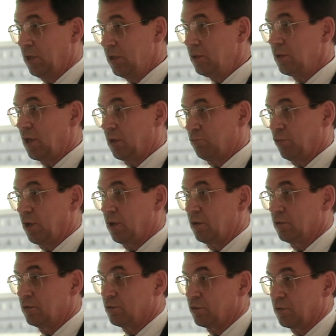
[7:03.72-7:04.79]
in that
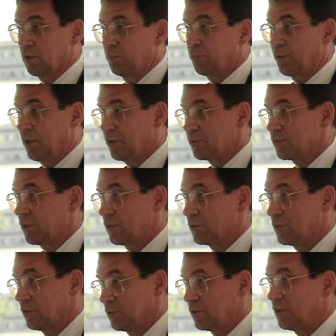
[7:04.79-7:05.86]
regulatory
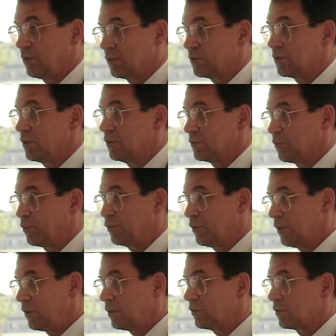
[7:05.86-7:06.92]
process is
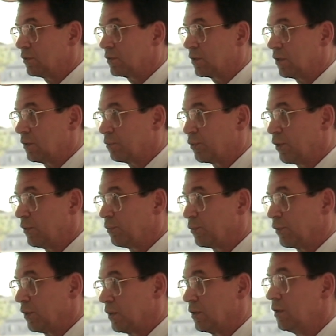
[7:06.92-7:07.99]
particularly
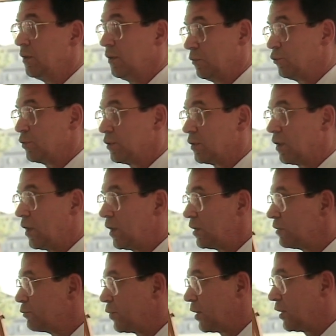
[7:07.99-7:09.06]
appropriate. We're
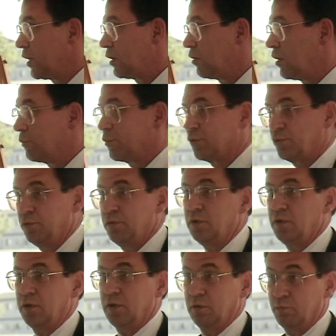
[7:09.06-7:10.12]
delighted by that
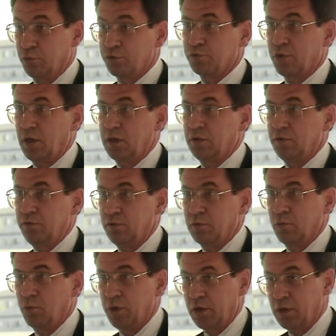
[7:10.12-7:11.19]
opportunity, and we'll try to do it
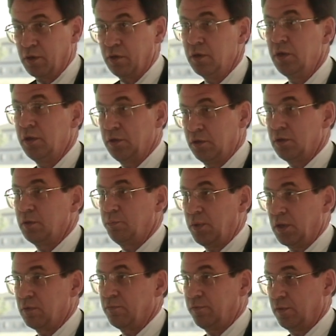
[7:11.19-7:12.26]
well to the
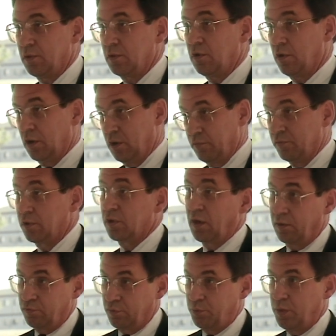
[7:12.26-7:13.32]
benefit of
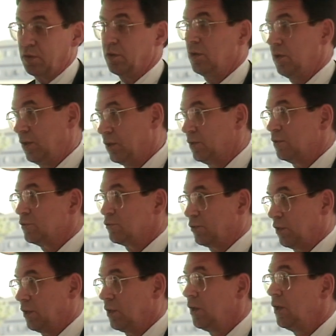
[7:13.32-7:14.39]
government,
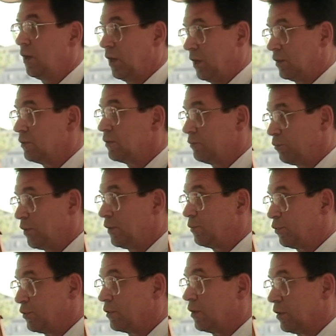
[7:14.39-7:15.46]
industry, and the
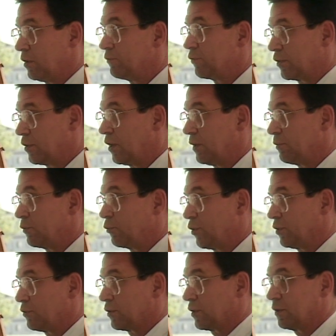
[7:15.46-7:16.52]
people of the
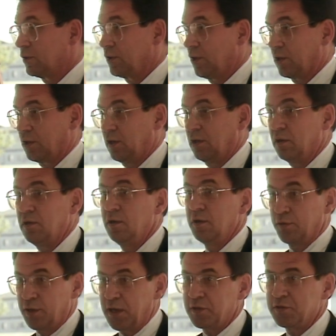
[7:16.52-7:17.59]
Commonwealth of Kentucky.
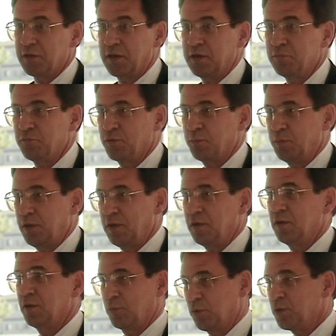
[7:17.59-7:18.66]
Thanks again for being
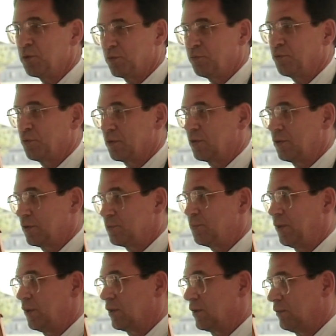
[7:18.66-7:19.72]
here. We look forward to this
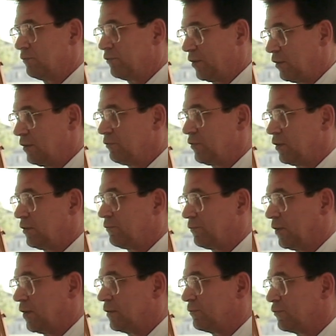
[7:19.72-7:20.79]
being a very, very
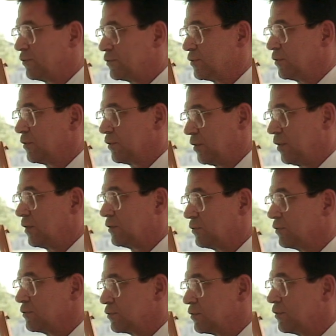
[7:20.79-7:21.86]
fine facility and
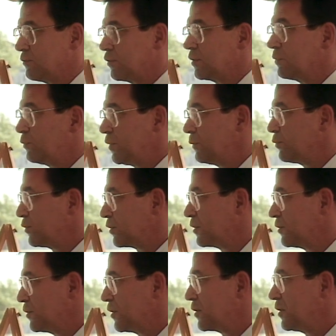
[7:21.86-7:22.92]
to serving the people of
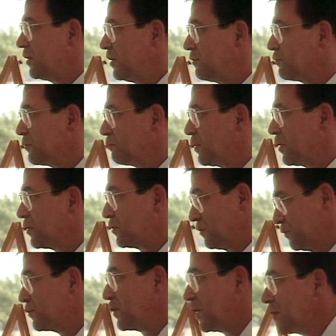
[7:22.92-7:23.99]
Kentucky even better.
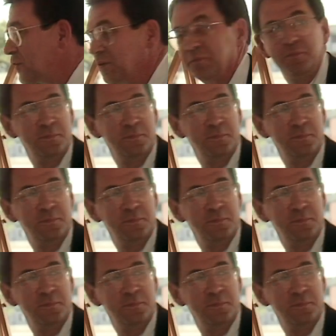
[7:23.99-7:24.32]
Thank you.